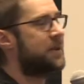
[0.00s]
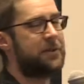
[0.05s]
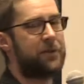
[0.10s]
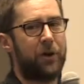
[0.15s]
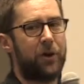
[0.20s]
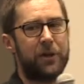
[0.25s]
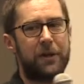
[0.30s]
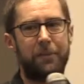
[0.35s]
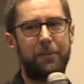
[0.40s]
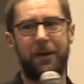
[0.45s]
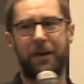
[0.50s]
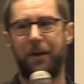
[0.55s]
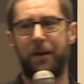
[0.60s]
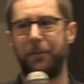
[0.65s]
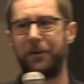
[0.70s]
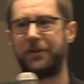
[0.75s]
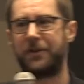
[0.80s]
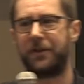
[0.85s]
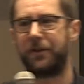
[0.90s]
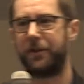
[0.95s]
document our
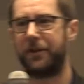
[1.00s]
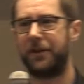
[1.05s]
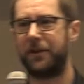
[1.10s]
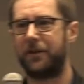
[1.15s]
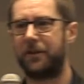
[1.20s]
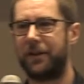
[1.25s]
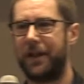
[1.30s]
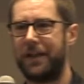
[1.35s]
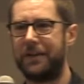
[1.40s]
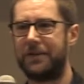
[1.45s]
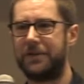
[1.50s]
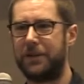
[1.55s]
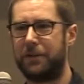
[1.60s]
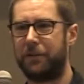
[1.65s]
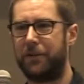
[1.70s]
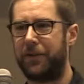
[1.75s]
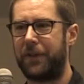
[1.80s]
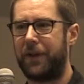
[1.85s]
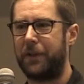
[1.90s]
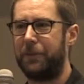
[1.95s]
material and deal
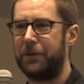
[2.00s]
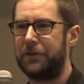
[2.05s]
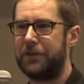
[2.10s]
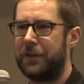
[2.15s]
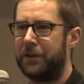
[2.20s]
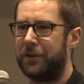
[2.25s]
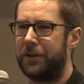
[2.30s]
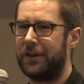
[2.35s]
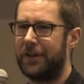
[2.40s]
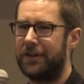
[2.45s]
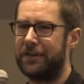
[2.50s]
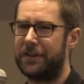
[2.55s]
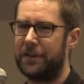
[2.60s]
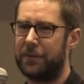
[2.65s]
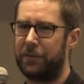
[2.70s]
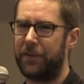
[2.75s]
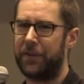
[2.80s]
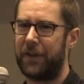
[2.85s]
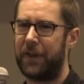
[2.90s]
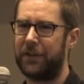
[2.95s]
with our material and
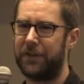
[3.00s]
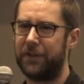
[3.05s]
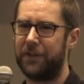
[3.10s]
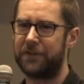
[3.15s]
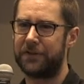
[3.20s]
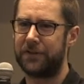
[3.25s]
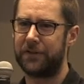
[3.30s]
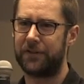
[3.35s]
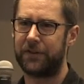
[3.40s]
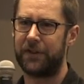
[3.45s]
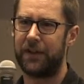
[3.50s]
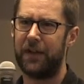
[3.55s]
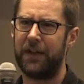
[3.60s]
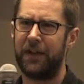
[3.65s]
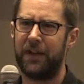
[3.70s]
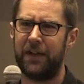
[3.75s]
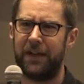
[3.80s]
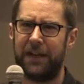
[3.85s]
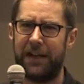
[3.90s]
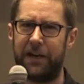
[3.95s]
deal with our users
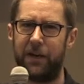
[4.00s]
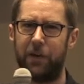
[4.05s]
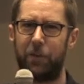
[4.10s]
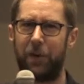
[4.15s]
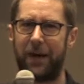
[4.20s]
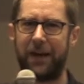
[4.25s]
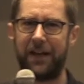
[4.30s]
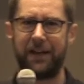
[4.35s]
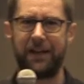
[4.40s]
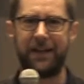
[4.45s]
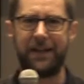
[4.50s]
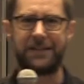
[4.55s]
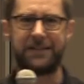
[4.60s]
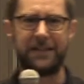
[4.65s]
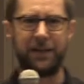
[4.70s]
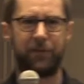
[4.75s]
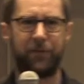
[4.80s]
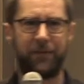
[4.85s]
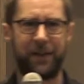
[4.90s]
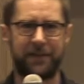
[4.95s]
in a way as
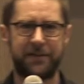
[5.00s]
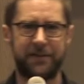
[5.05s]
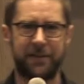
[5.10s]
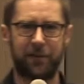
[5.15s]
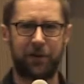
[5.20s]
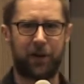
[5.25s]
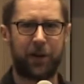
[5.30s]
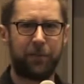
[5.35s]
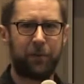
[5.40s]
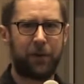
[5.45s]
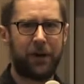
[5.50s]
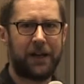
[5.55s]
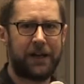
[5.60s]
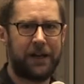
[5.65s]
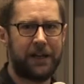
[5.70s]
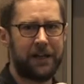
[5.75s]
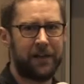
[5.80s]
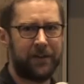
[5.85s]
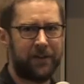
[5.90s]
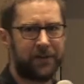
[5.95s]
if they're still
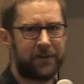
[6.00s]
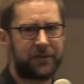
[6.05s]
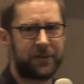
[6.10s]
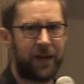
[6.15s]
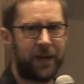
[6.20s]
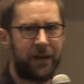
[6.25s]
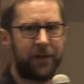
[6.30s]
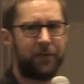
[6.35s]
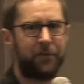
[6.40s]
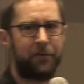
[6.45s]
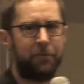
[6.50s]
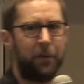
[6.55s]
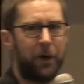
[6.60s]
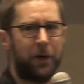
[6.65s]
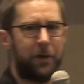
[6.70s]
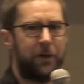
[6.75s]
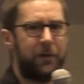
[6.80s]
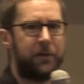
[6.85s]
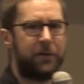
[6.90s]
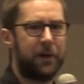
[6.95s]
operating in this kind of
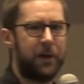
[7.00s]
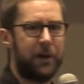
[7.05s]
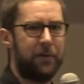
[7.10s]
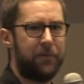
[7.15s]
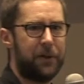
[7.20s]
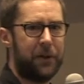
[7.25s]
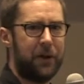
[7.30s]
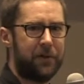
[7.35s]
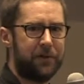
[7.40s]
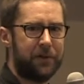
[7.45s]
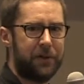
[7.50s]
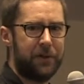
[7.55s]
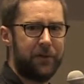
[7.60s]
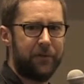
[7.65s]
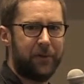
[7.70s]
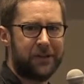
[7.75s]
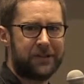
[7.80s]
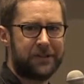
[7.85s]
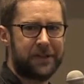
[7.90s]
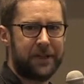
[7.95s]
mode of the old
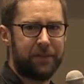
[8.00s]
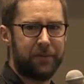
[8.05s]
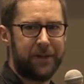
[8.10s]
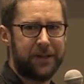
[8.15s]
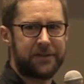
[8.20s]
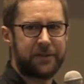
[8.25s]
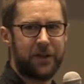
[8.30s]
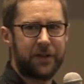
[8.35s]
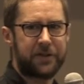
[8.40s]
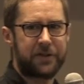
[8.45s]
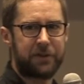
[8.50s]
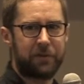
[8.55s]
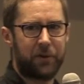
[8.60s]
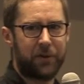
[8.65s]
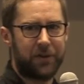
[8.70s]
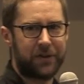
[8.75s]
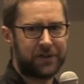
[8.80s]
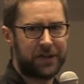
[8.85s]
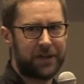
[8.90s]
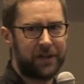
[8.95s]
university researcher or
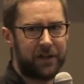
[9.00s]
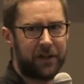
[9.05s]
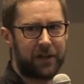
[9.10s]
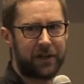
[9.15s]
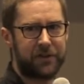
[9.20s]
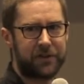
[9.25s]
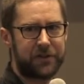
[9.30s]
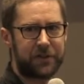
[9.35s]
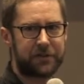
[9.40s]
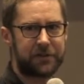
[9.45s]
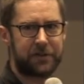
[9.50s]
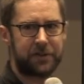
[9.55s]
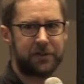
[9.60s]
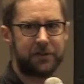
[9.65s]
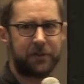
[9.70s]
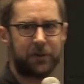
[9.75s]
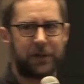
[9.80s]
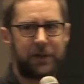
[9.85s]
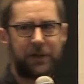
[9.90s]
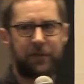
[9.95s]
the genealogist
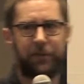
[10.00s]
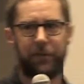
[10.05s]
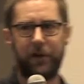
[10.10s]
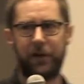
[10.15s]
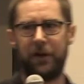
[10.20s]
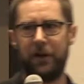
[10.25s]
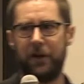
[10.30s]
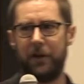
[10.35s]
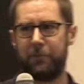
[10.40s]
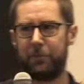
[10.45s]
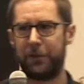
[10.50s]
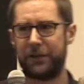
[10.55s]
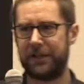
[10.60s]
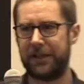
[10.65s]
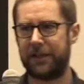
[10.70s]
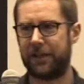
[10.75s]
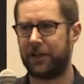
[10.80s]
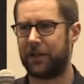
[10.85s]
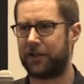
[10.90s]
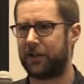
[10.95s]
who's looking for
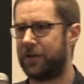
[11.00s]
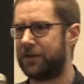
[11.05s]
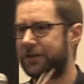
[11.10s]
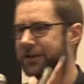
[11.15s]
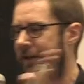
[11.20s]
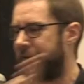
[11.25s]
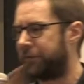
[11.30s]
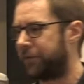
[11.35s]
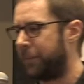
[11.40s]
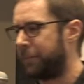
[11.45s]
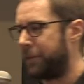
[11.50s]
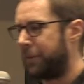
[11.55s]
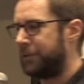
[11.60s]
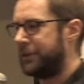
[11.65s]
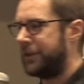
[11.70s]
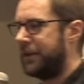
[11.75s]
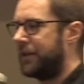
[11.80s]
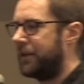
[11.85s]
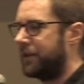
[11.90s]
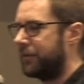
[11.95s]
particular content from your
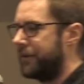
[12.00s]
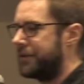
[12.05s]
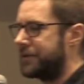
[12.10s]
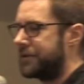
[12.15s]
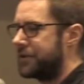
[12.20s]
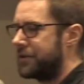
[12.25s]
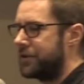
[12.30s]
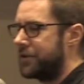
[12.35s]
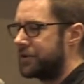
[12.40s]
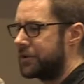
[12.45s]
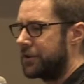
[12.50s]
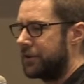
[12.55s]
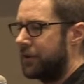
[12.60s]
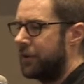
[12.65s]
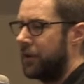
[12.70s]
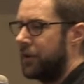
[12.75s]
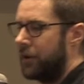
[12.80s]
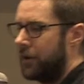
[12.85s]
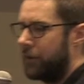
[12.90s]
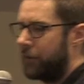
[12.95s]
particular institution
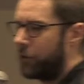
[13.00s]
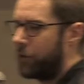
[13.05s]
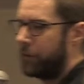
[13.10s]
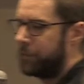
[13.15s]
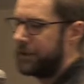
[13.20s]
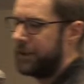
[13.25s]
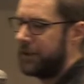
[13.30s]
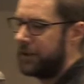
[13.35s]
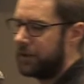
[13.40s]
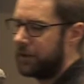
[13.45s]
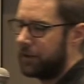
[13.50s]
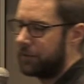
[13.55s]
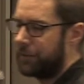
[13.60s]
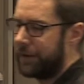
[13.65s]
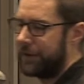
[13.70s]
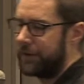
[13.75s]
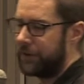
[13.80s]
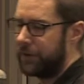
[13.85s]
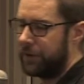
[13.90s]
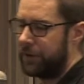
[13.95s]
for a particular
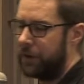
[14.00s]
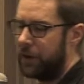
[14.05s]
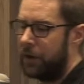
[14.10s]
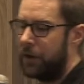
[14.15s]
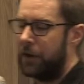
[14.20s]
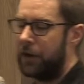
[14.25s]
reason.